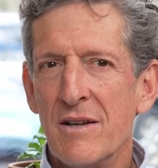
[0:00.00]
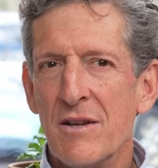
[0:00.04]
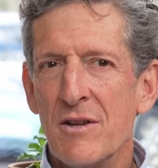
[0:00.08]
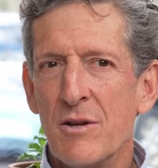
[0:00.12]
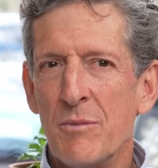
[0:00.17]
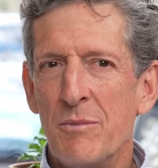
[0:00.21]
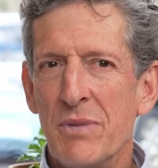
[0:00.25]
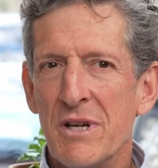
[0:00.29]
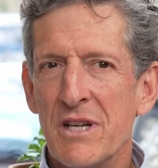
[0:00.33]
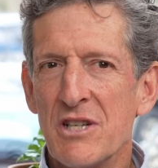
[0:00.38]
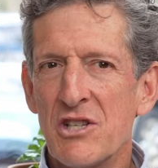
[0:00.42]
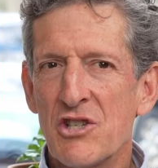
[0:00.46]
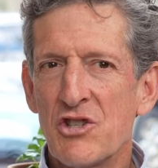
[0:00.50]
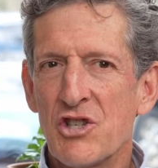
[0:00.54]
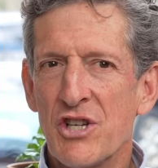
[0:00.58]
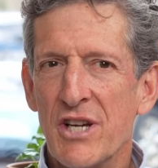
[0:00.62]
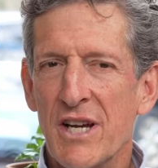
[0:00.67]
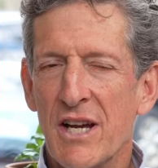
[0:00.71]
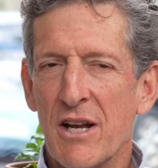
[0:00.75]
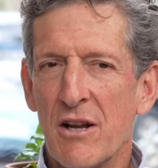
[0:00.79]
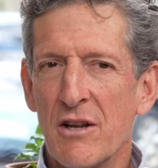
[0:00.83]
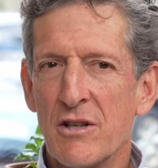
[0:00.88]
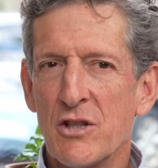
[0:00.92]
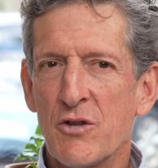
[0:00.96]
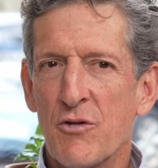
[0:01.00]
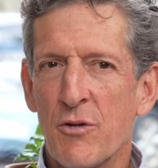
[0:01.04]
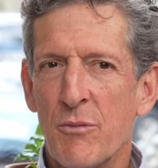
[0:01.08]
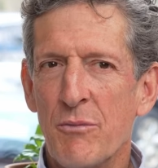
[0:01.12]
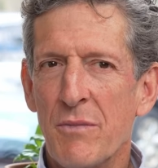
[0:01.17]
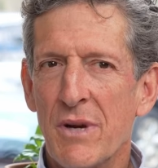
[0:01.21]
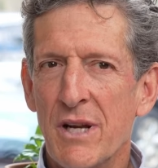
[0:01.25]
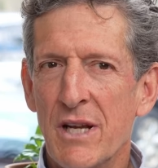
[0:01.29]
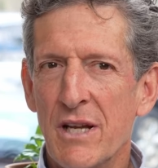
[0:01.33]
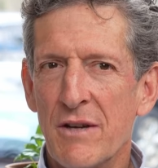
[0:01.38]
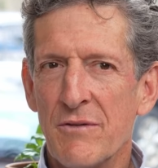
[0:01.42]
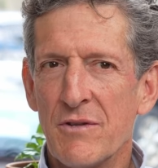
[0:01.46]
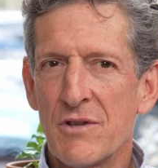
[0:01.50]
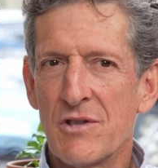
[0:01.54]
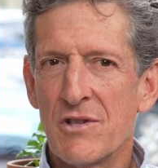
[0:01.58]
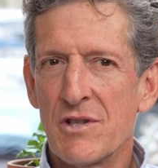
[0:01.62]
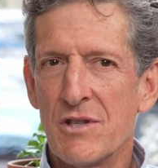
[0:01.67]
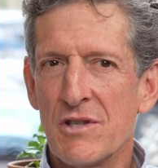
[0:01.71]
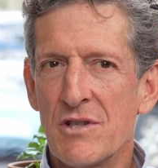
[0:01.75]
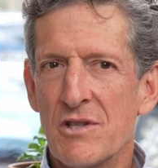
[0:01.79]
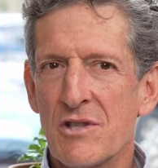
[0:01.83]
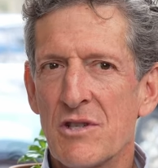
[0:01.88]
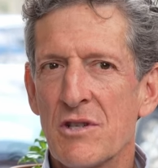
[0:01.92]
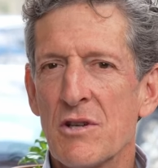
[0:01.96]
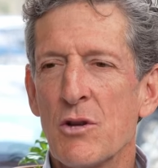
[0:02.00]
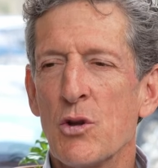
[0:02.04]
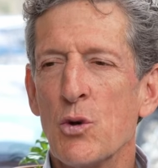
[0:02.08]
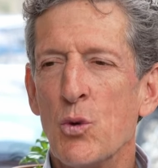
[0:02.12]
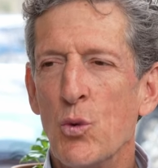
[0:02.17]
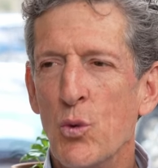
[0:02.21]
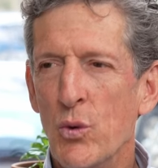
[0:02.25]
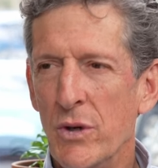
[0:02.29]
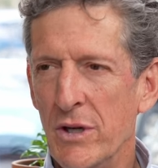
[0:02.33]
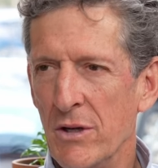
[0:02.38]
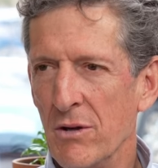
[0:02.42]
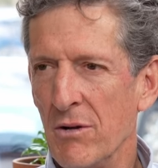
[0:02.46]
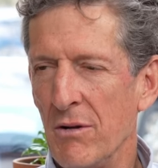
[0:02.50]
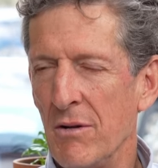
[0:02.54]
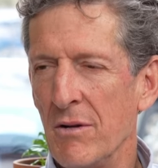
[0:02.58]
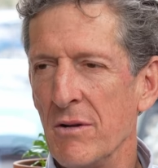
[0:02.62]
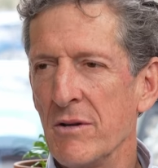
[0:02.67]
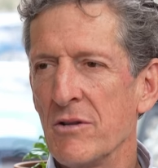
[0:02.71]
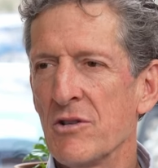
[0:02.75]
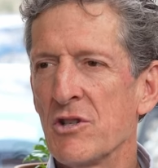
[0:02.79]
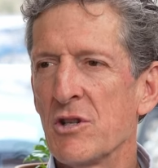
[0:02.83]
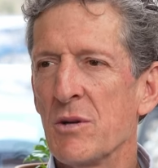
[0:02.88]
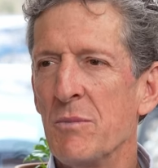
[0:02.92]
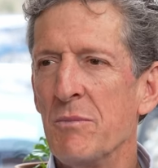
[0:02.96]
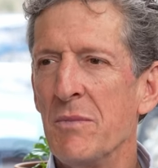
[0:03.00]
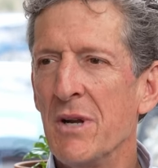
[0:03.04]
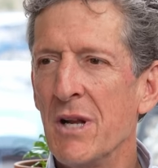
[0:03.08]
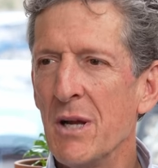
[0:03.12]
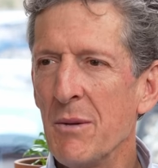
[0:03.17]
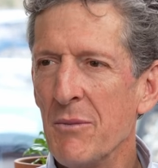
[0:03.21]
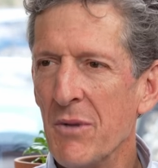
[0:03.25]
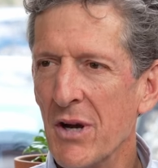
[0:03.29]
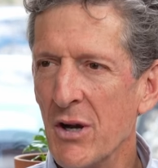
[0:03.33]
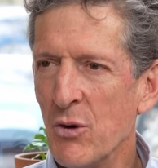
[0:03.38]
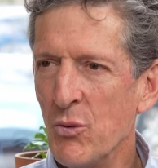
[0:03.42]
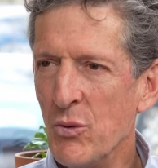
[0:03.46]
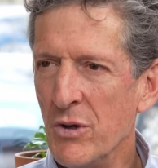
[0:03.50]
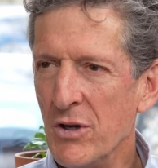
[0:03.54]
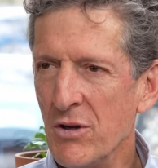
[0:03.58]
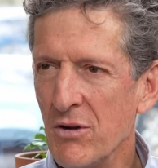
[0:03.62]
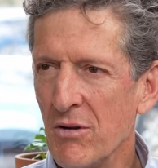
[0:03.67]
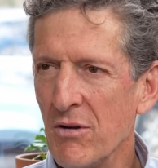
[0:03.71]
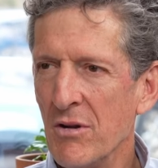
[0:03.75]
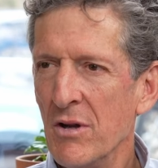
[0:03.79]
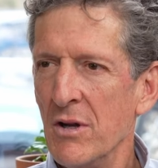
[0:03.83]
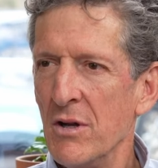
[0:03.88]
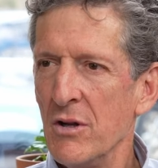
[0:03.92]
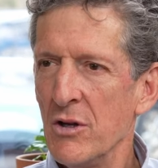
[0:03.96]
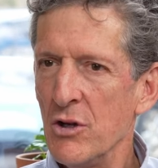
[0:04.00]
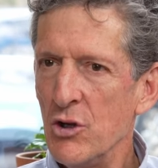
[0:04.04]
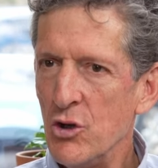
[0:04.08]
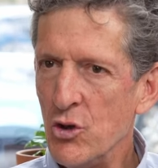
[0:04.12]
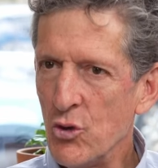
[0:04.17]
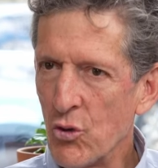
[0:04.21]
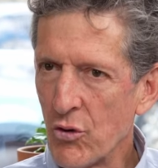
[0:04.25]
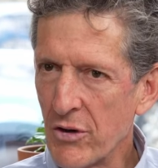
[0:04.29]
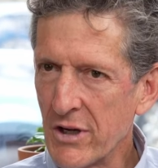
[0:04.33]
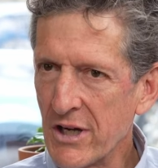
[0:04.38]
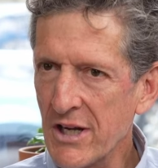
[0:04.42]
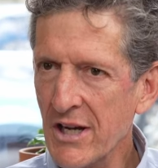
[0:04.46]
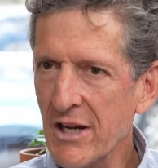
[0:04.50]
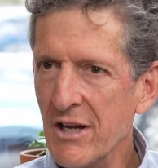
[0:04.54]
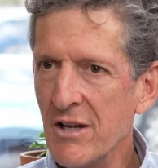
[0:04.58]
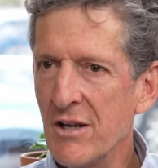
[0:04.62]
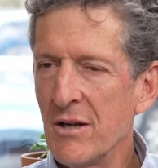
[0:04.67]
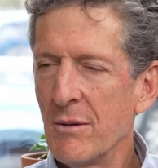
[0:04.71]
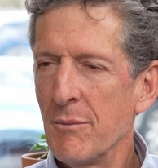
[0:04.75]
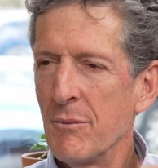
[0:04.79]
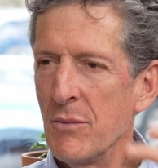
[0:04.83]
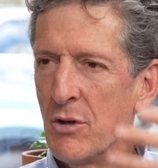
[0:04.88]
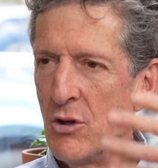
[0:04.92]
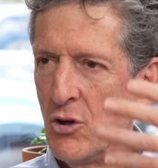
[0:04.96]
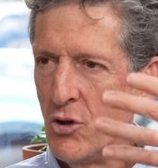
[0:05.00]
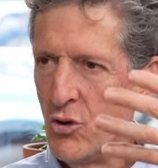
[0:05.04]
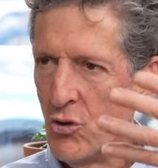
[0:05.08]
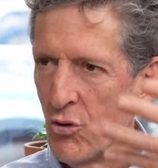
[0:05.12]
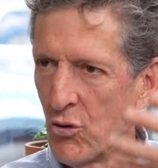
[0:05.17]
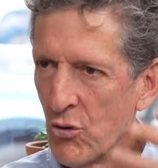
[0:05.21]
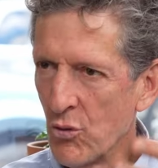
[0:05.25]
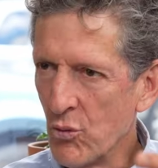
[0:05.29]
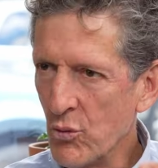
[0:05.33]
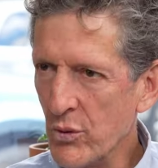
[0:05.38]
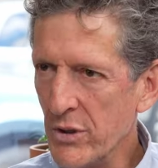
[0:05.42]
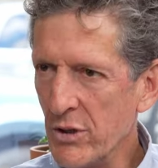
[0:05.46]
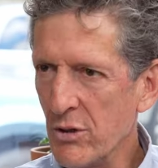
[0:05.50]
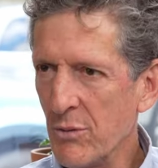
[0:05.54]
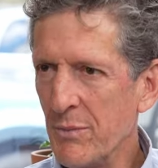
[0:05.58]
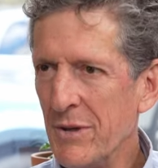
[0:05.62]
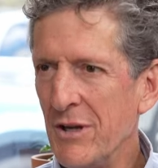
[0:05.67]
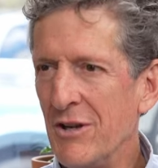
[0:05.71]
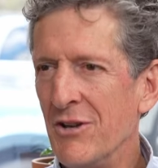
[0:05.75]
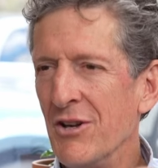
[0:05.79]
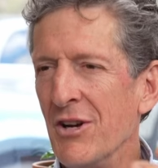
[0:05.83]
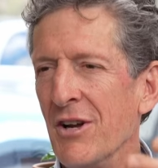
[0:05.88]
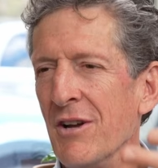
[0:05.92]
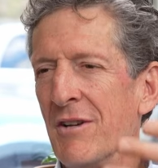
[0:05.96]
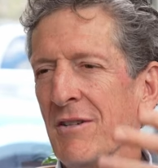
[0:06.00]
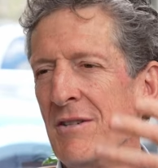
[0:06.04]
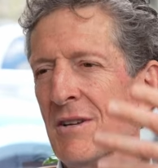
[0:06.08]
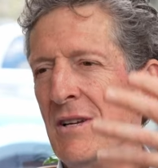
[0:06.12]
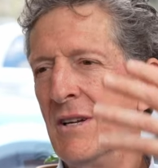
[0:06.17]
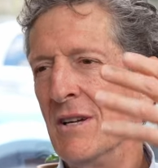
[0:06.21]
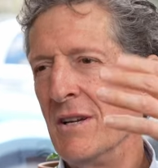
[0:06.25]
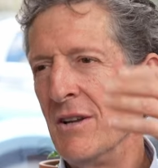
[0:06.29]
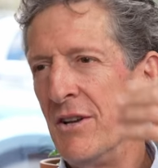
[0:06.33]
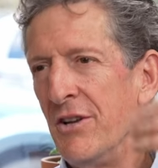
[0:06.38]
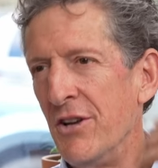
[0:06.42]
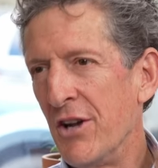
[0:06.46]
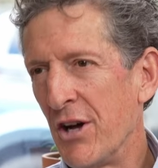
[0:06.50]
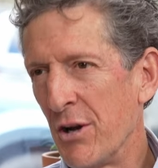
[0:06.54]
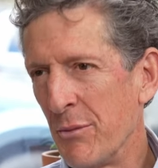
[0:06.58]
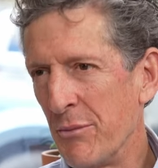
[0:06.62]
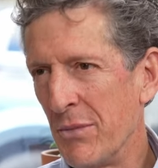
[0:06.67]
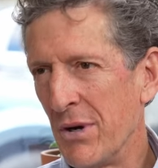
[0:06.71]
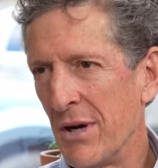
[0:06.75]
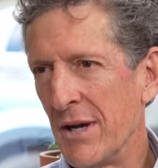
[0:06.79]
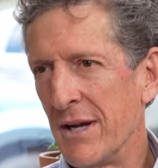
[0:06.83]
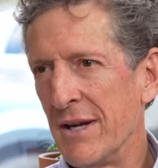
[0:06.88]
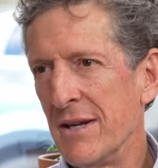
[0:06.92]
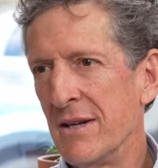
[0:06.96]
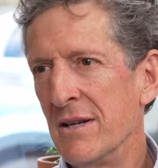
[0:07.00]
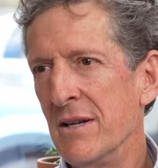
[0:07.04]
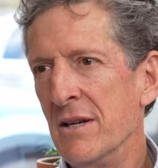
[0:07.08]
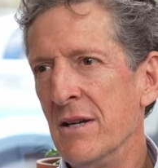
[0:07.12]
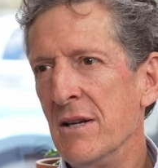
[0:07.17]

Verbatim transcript: the biggest challenge for many of us is the will. Submitting my will, your kingdom, your will be done, not mine.